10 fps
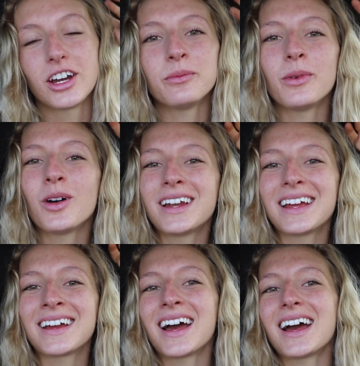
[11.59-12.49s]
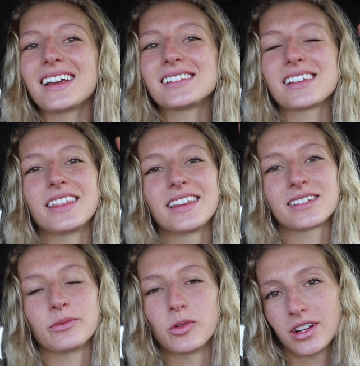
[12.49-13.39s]
Good morning, guys.
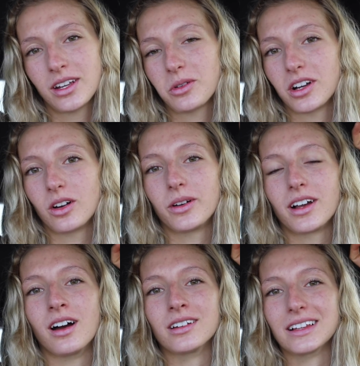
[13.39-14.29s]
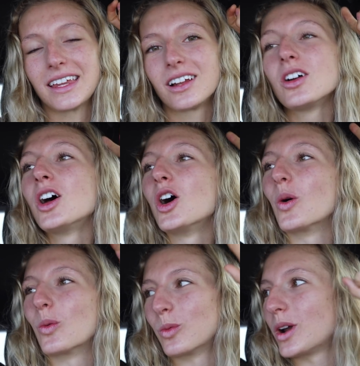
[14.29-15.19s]
This morning we're going on a little
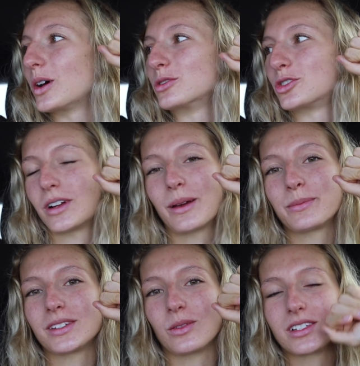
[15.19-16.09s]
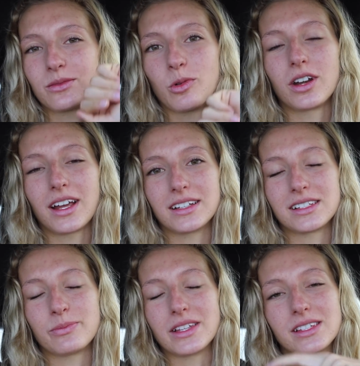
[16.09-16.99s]
road trip. So this morning I
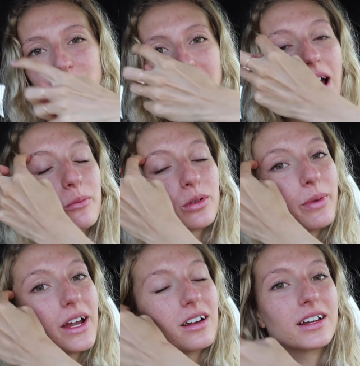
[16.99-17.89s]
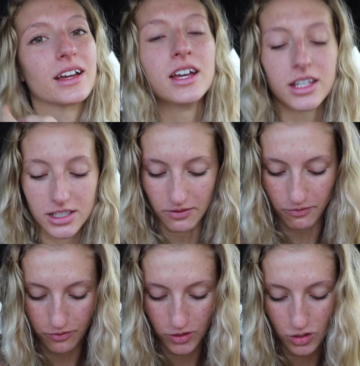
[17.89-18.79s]
spent some time preparing
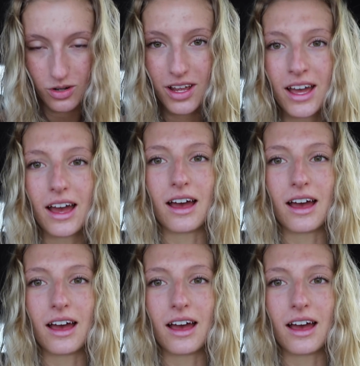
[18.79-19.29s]
some food.